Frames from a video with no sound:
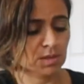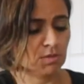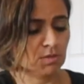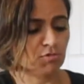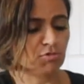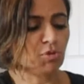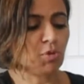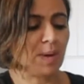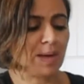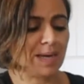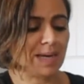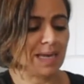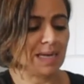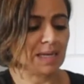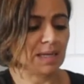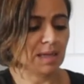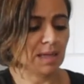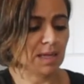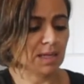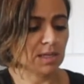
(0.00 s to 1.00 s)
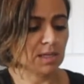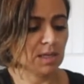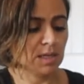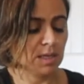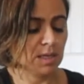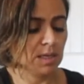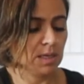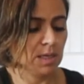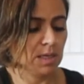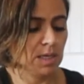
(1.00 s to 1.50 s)
ruin anything.
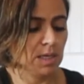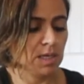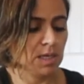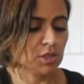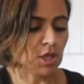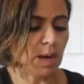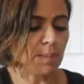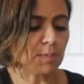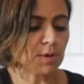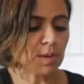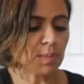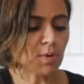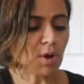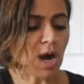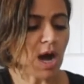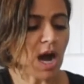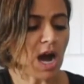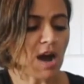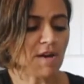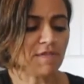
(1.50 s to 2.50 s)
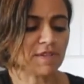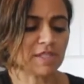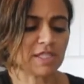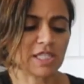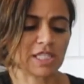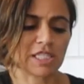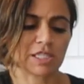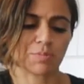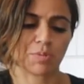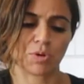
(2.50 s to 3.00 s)
So I'm going to put half a
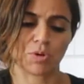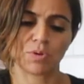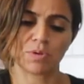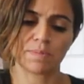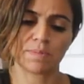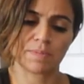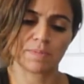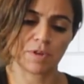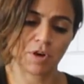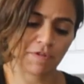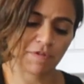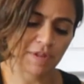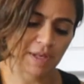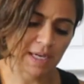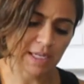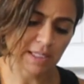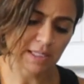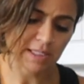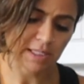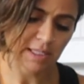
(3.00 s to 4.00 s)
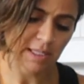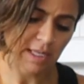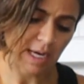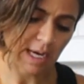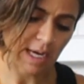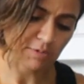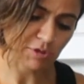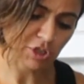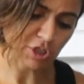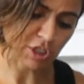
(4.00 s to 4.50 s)
teaspoon of this
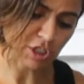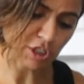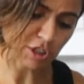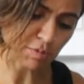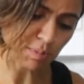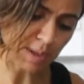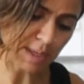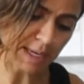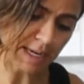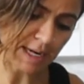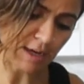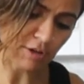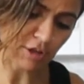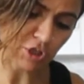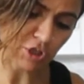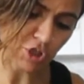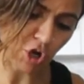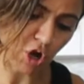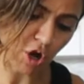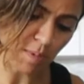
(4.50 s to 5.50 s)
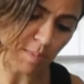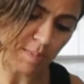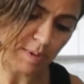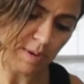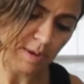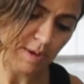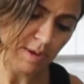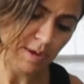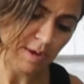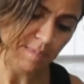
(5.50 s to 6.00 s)
and sort of sprinkle it on the top.
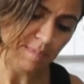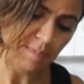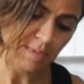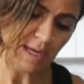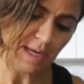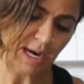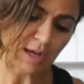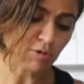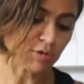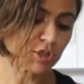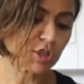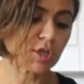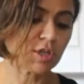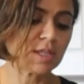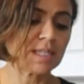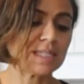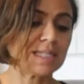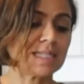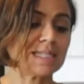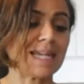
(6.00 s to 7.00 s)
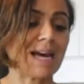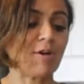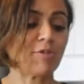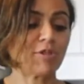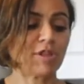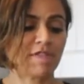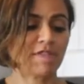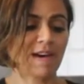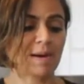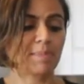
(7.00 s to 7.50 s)
And also, this is healthy
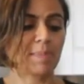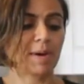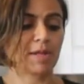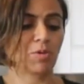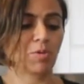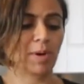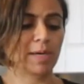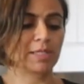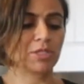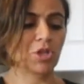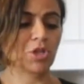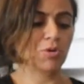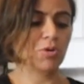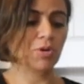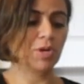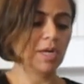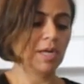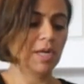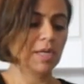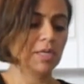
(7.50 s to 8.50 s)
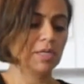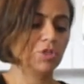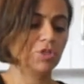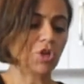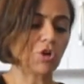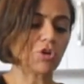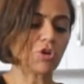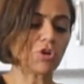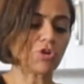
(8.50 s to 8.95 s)
fat, by the way, so don't go